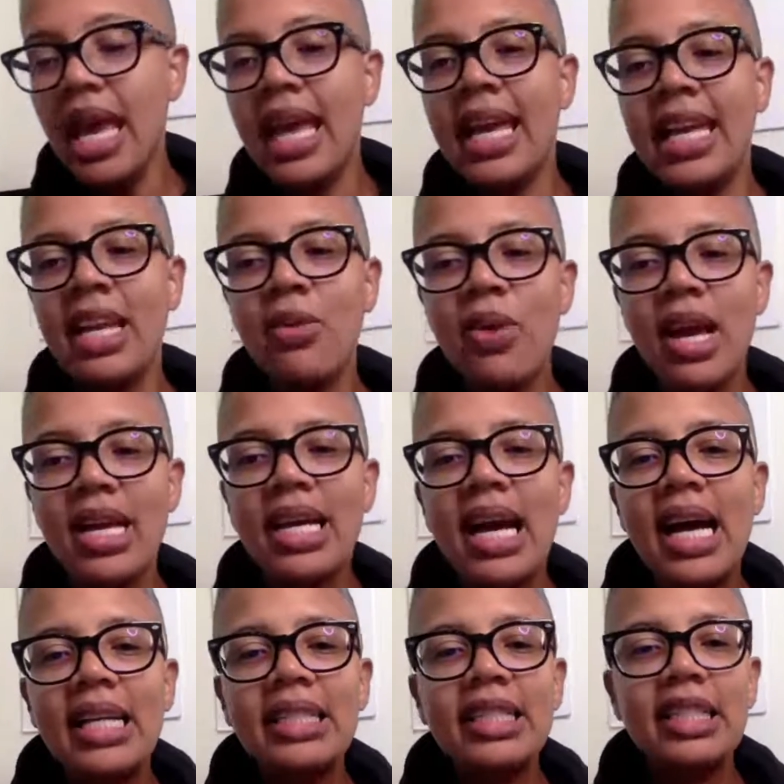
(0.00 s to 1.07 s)
Anyway,
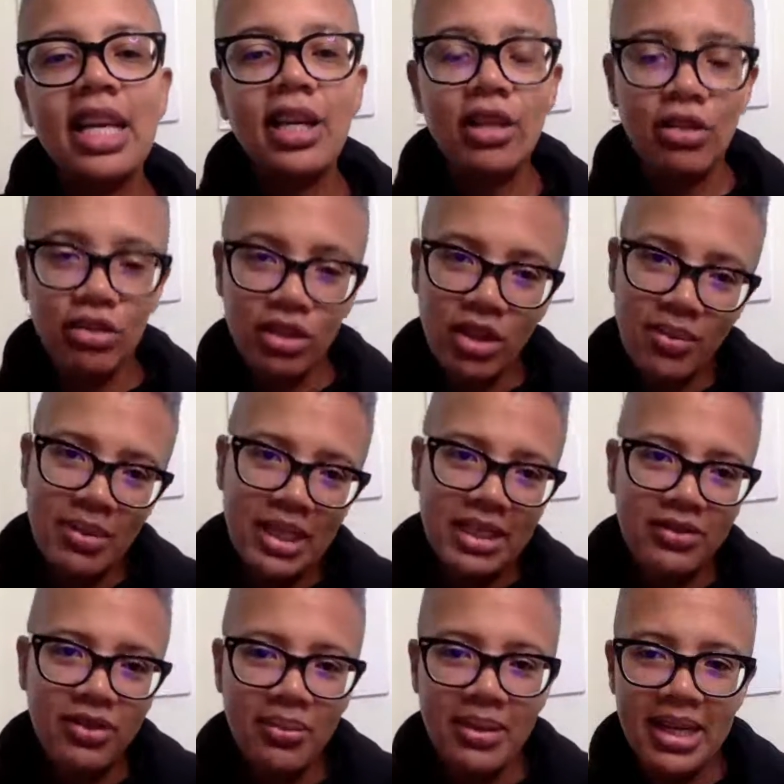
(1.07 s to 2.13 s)
guys, thank you so much
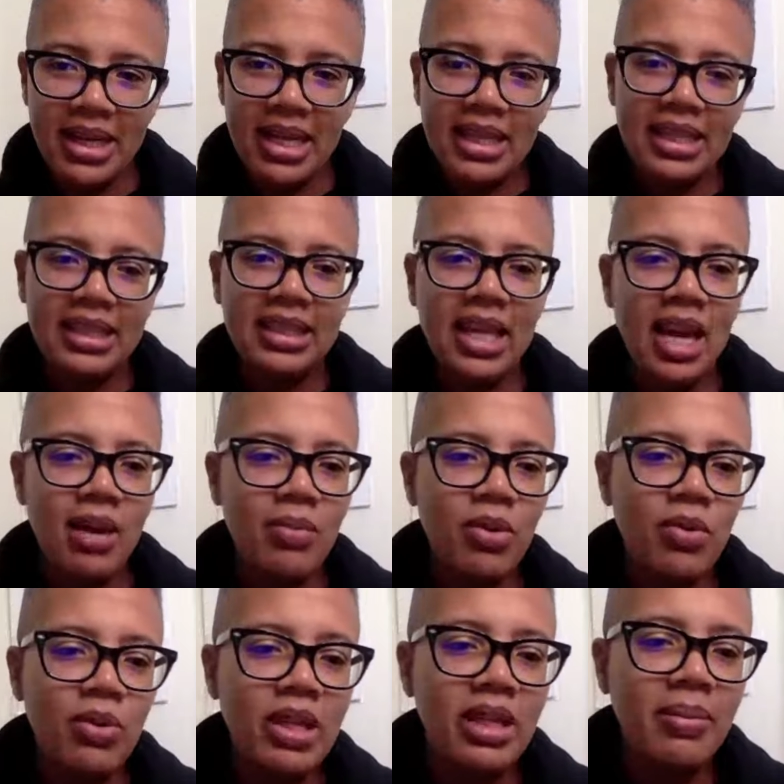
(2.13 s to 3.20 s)
for being at the
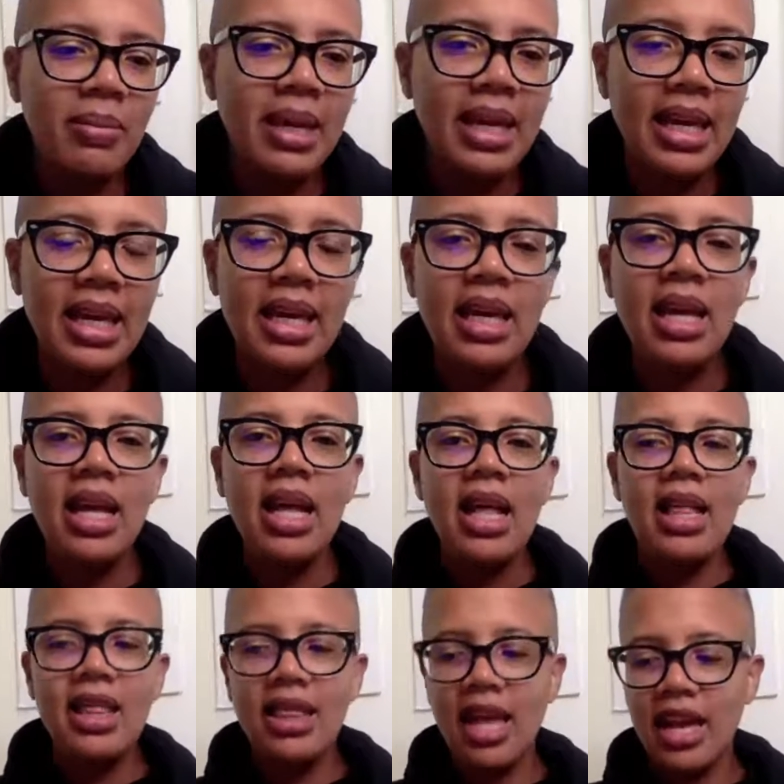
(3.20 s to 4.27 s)
table with me.
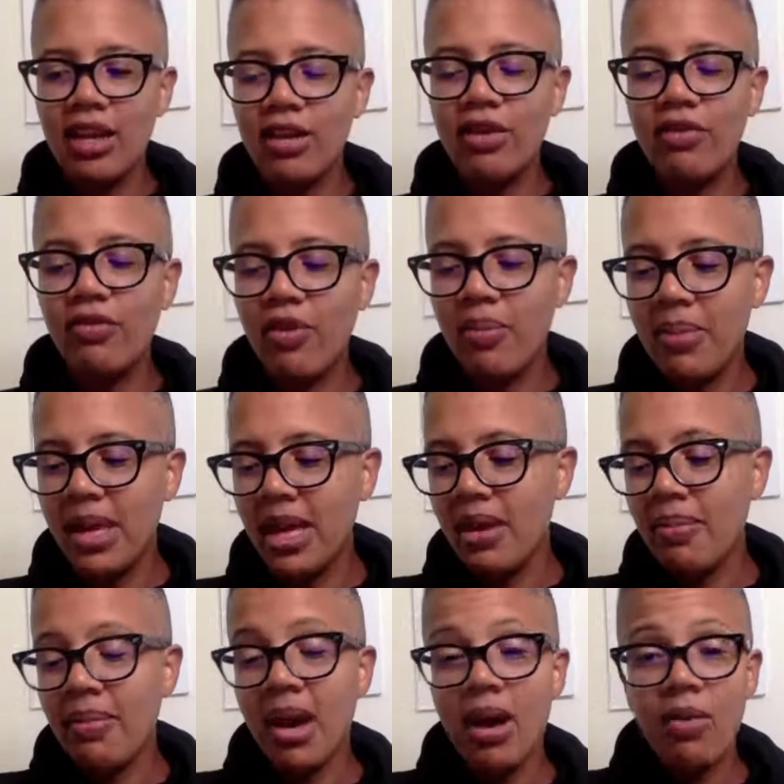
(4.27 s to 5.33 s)
Thank you for
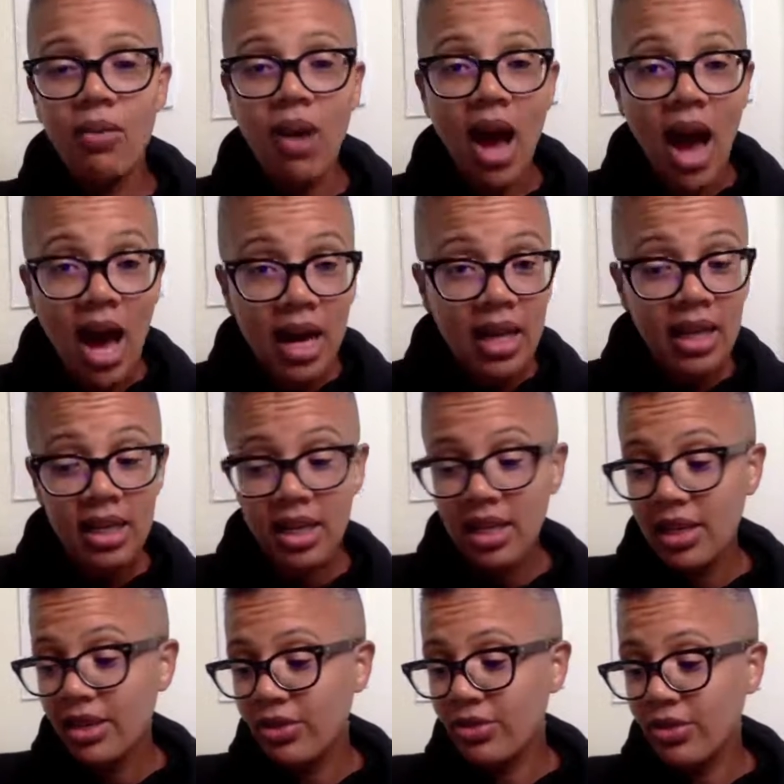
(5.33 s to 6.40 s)
being my rock
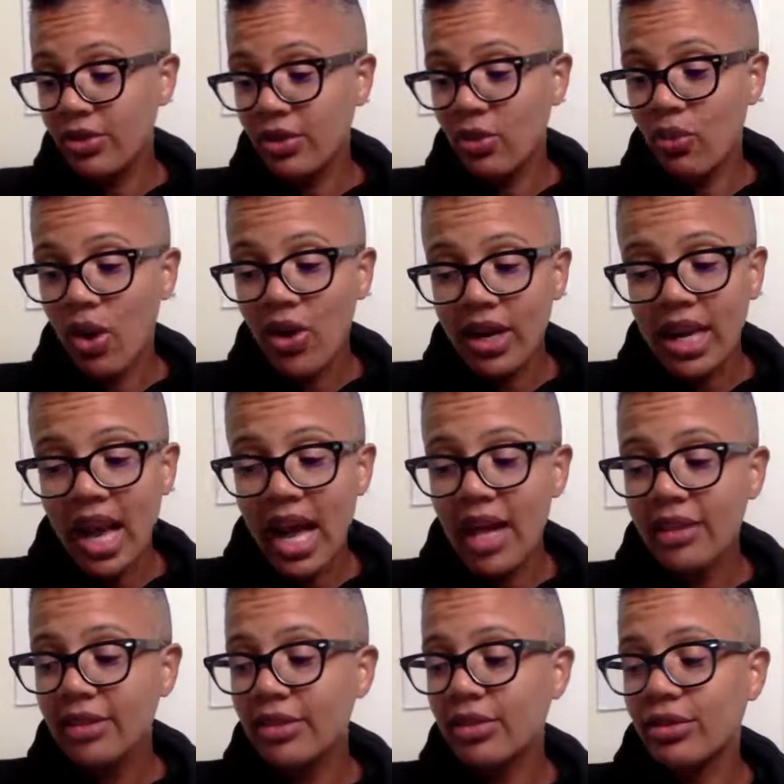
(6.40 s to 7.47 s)
through the
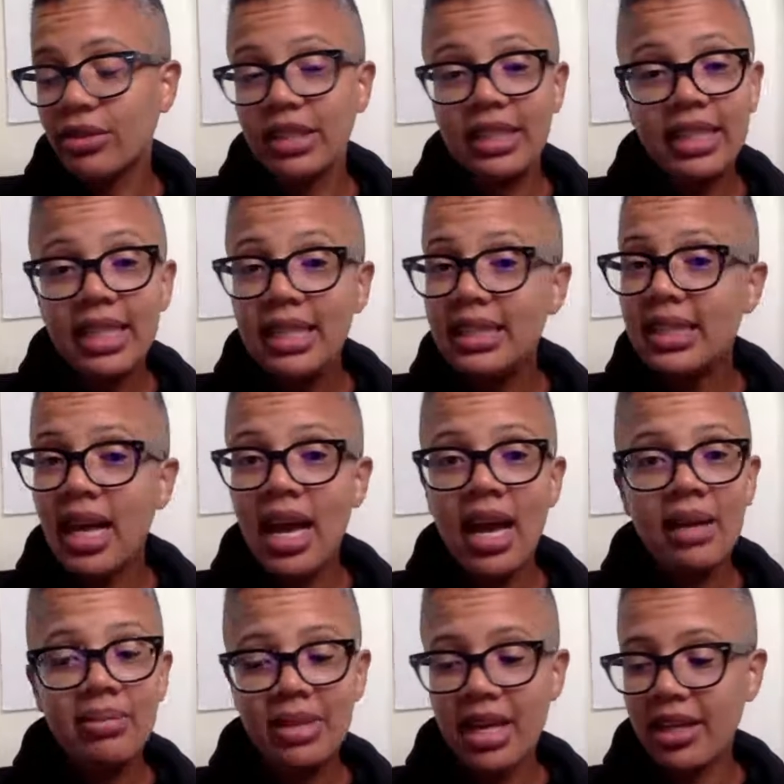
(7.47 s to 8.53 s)
workouts, through the tea
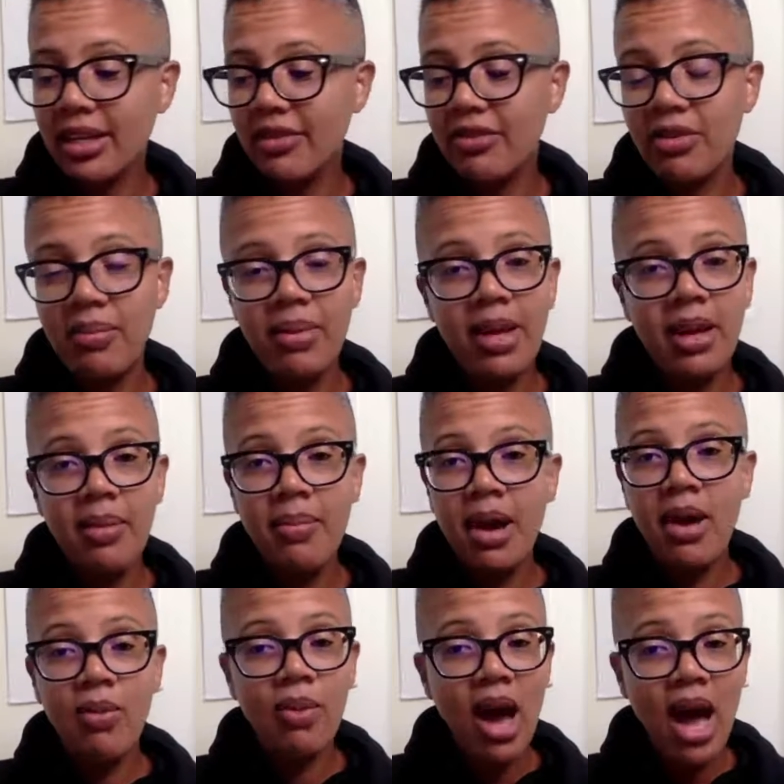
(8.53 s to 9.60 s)
time. Thank you for being
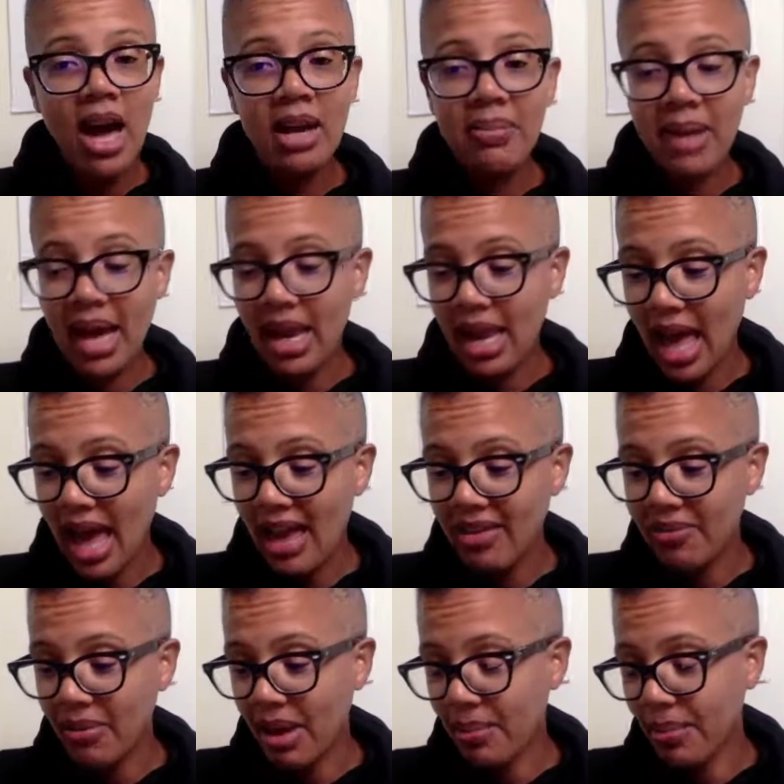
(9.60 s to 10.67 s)
my rock, my
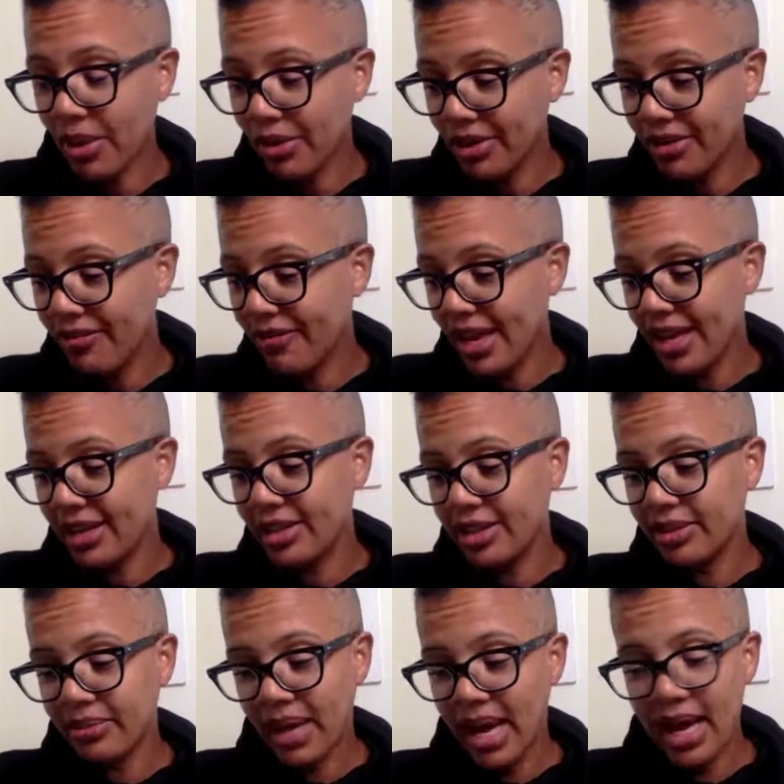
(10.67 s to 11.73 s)
life, my
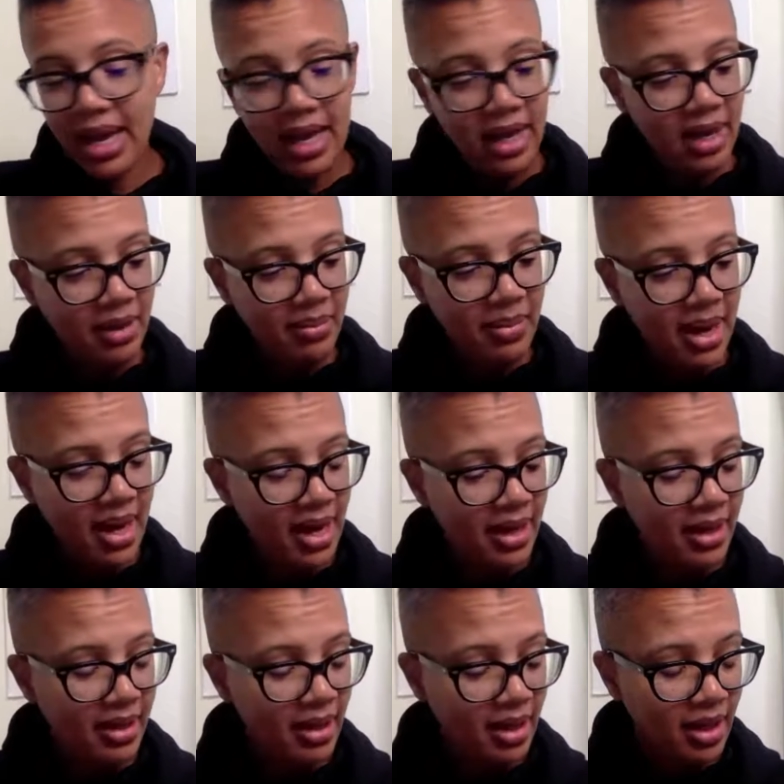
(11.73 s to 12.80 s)
motivator,
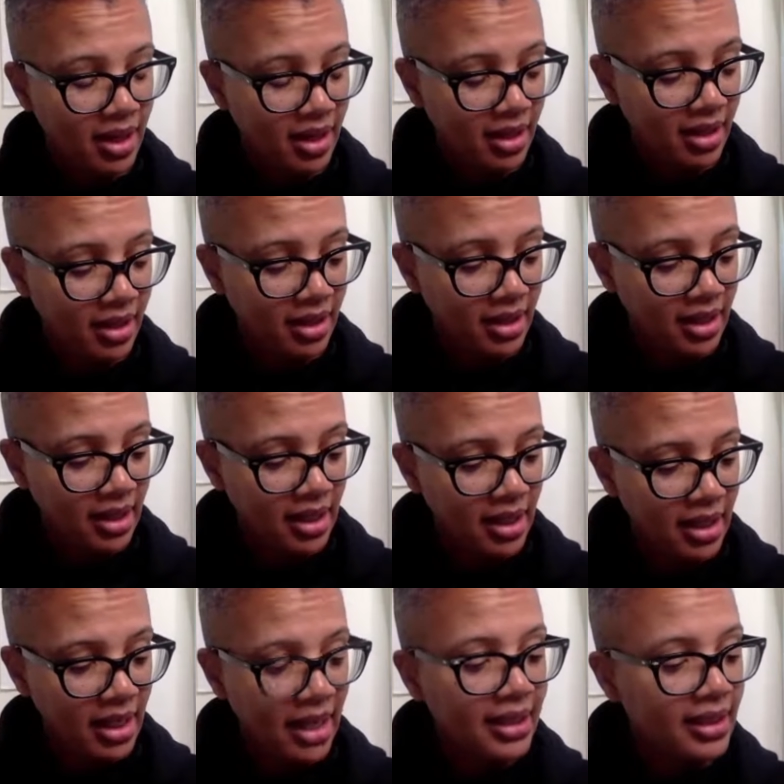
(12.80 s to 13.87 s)
my
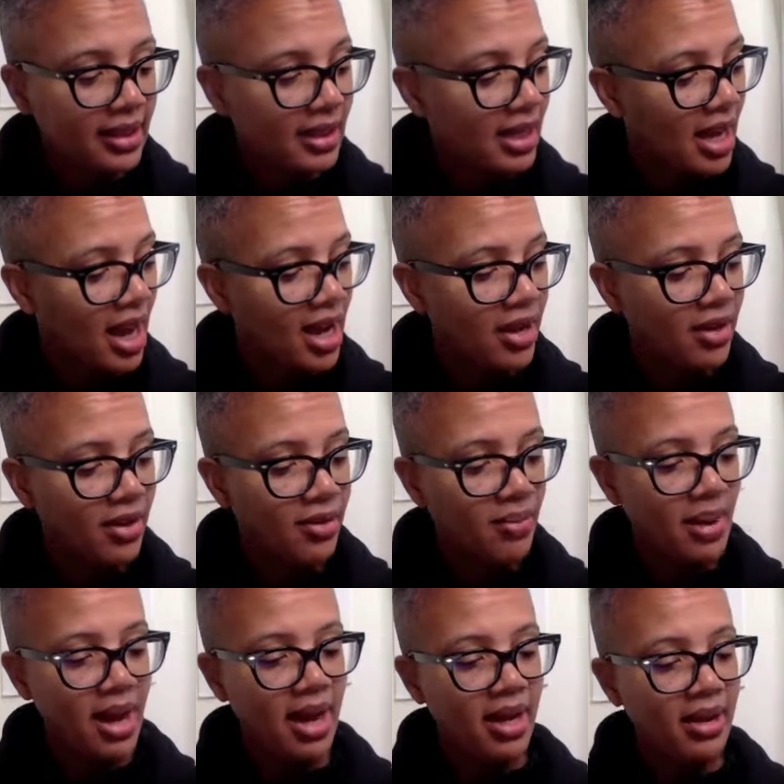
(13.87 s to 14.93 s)
instigator,
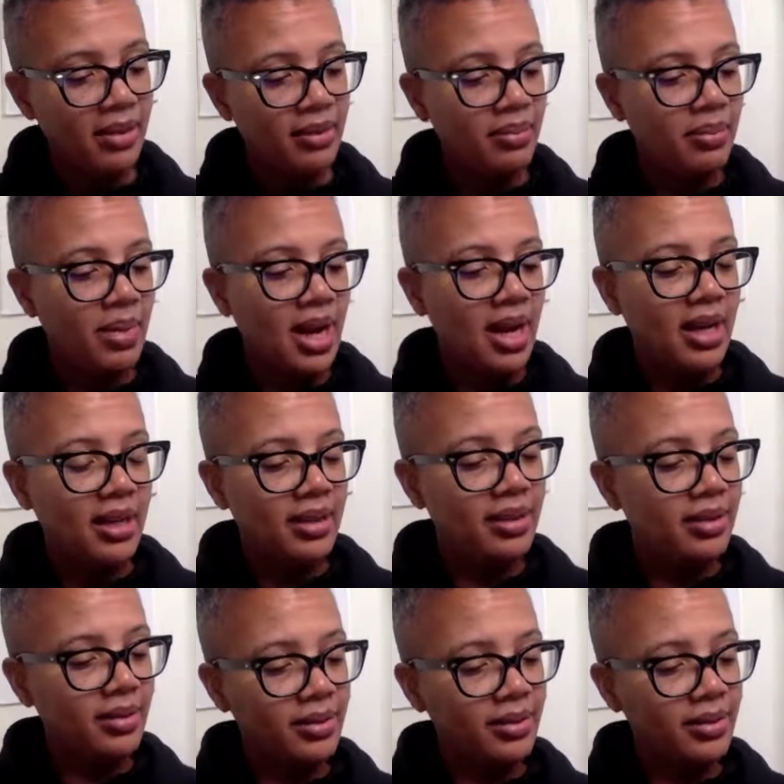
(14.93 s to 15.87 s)
my